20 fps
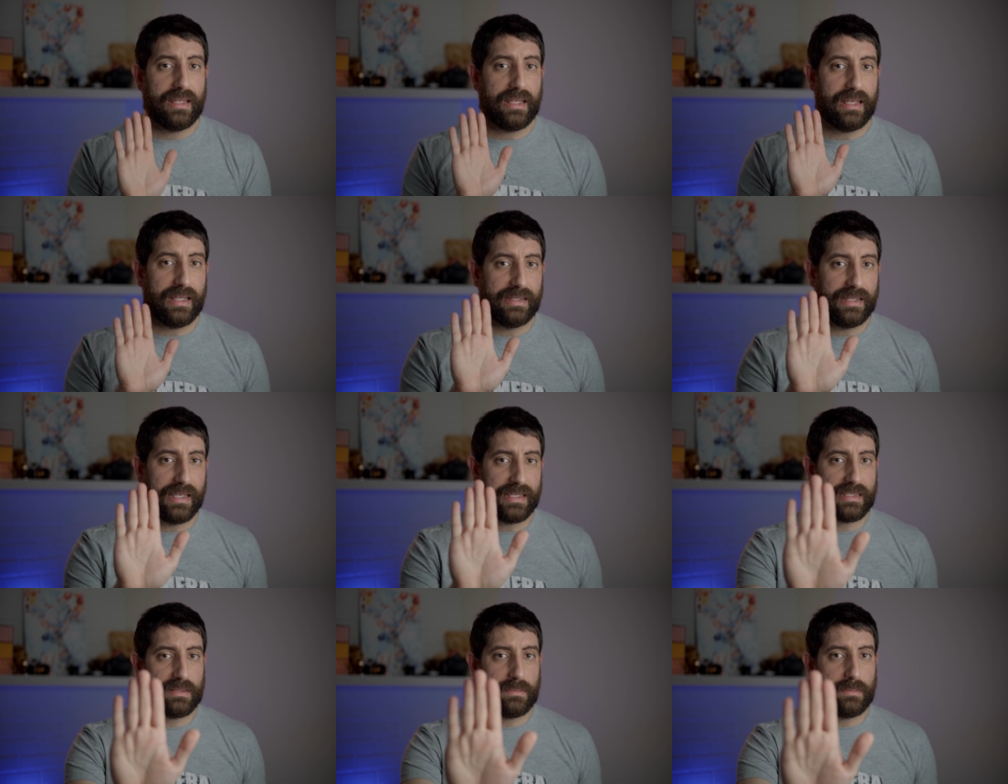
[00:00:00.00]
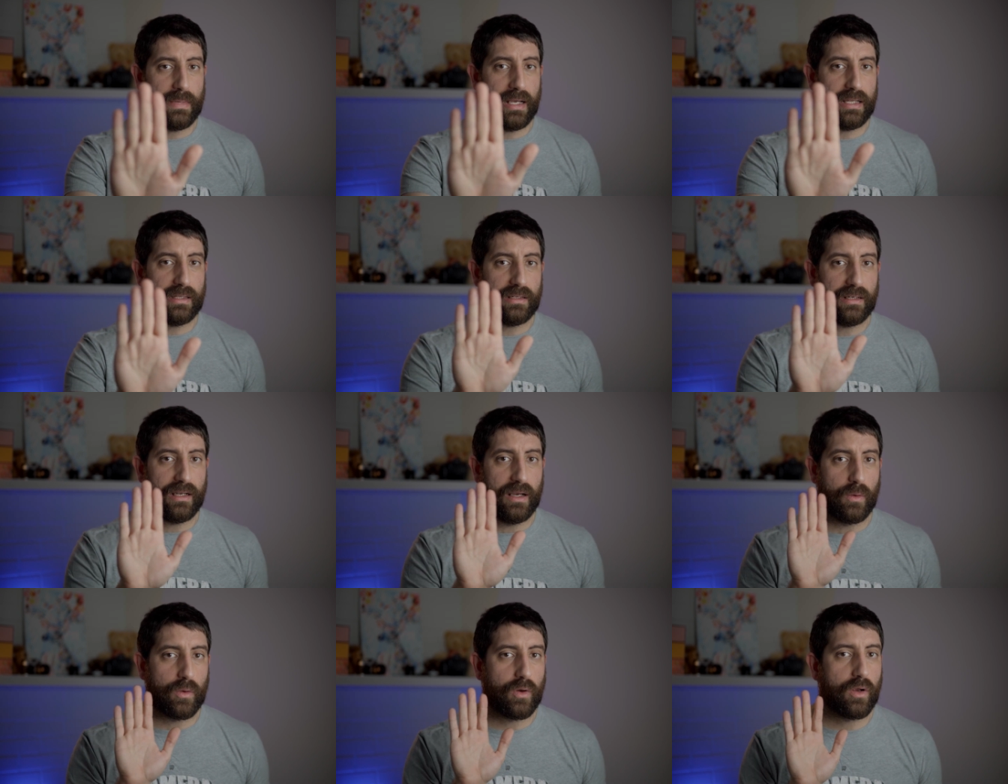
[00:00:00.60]
It doesn't matter
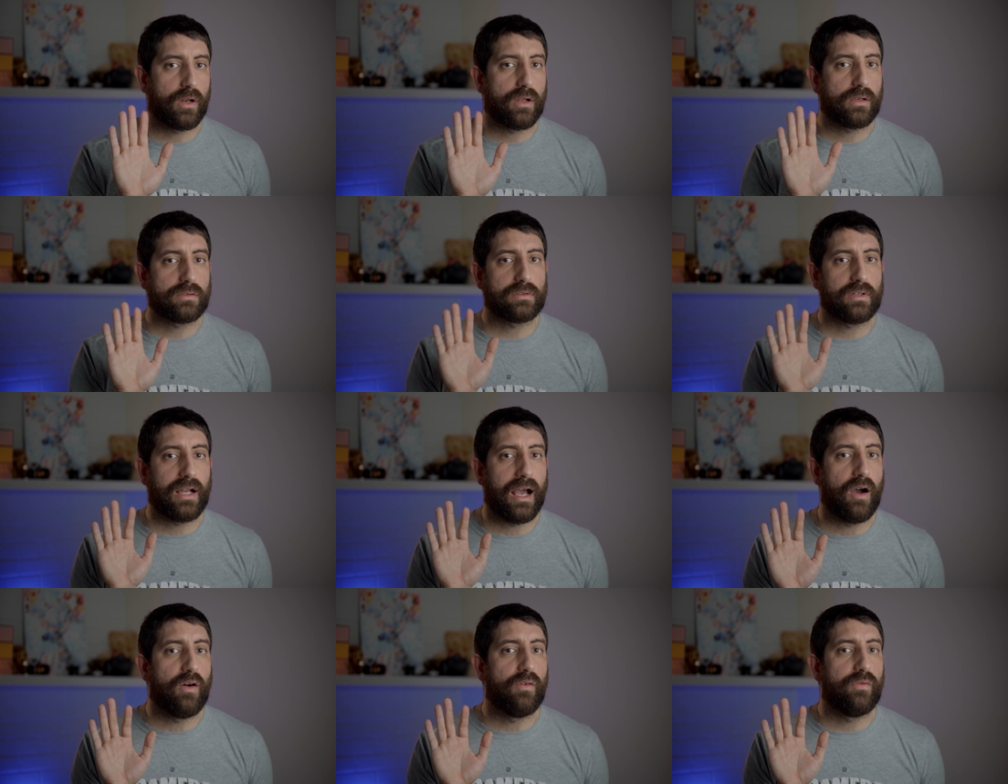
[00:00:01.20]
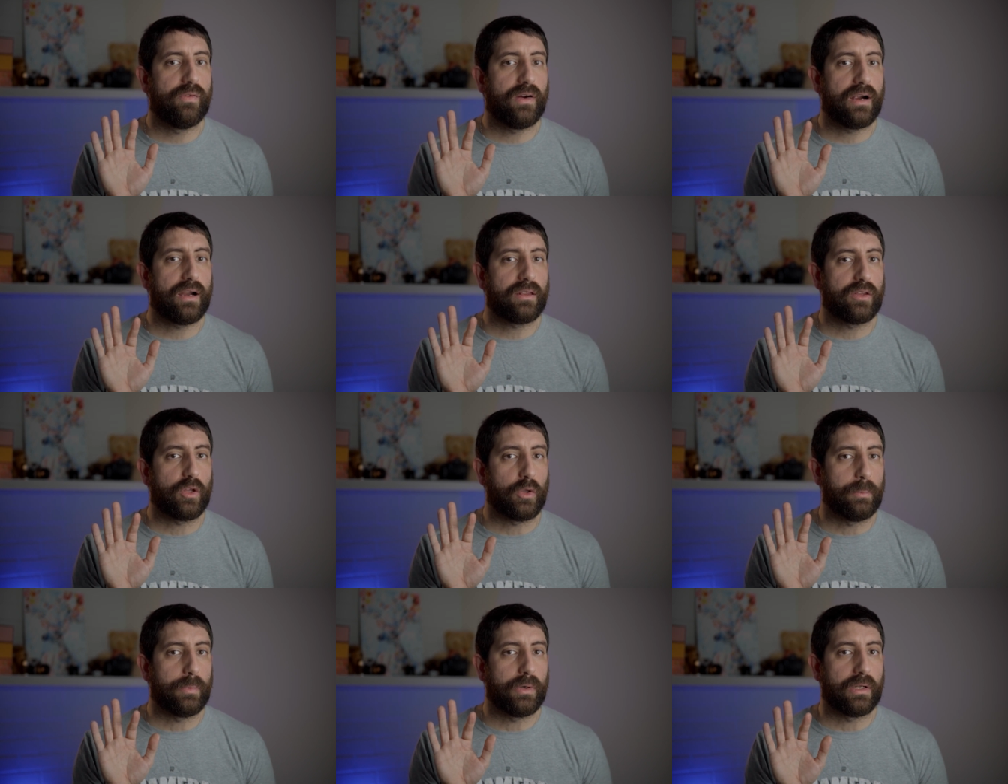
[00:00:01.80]
how close or how far
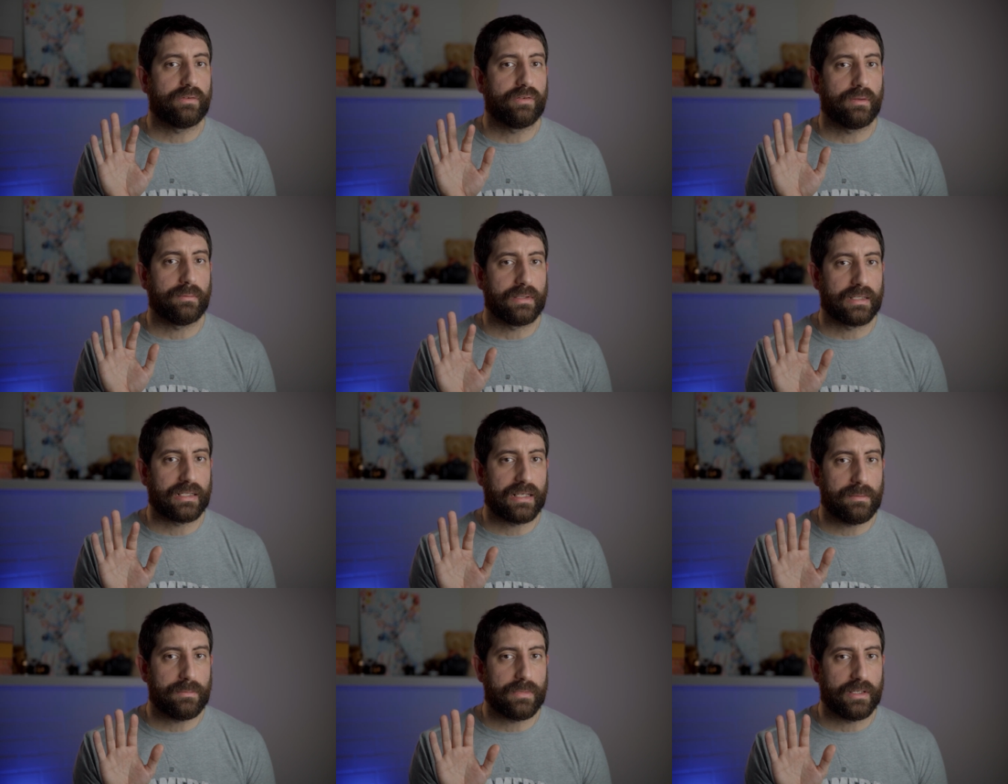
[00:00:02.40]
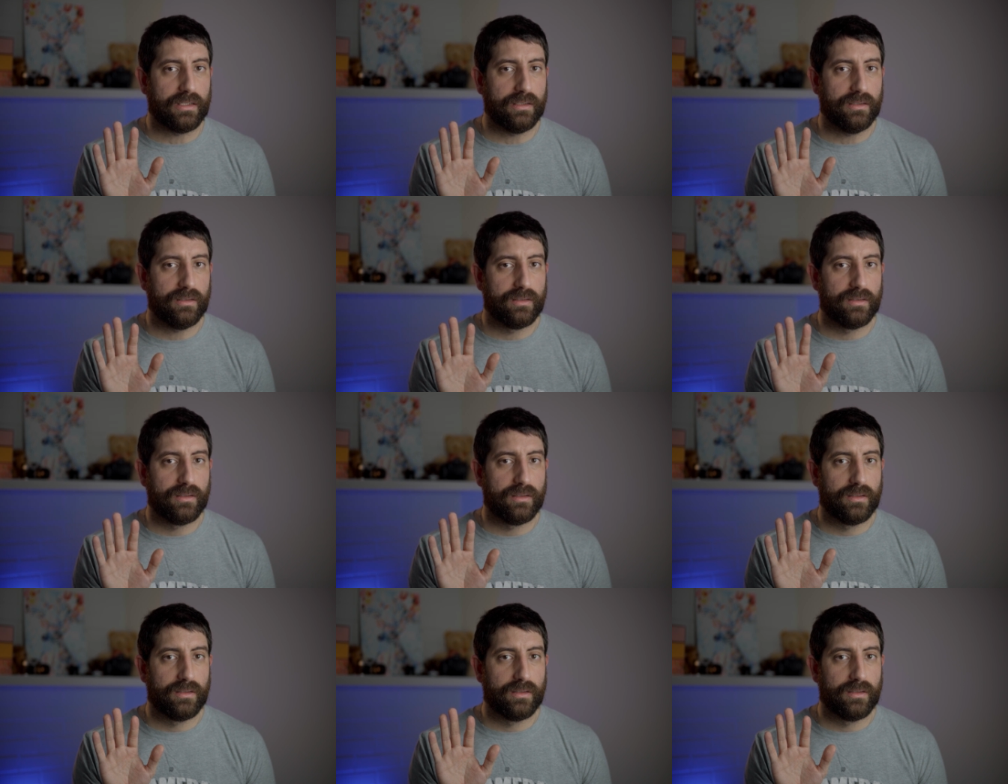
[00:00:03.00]
you put it from the camera,